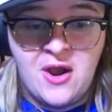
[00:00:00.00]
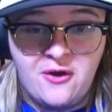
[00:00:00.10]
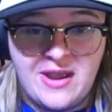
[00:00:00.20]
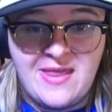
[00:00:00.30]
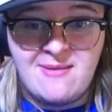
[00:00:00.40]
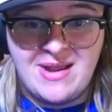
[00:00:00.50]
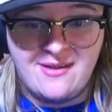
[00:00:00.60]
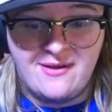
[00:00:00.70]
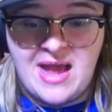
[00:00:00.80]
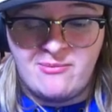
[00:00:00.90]
Okay, that makes
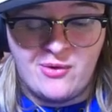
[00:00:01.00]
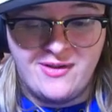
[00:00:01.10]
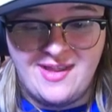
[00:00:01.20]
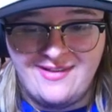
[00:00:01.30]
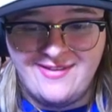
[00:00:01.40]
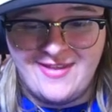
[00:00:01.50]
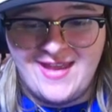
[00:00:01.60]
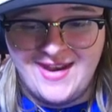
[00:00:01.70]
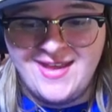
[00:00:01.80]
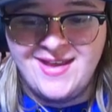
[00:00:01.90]
a lot more sense
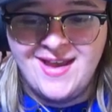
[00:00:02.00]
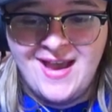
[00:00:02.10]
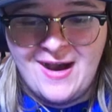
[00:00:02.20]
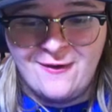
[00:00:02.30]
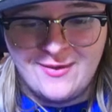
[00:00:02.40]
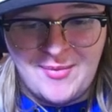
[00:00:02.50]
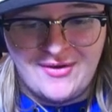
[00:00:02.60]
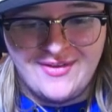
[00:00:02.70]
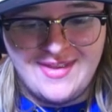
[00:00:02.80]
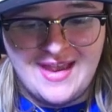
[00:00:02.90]
then. I was
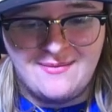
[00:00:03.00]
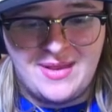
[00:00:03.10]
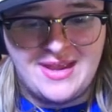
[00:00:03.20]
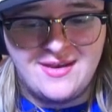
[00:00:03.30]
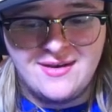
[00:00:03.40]
about to say, like...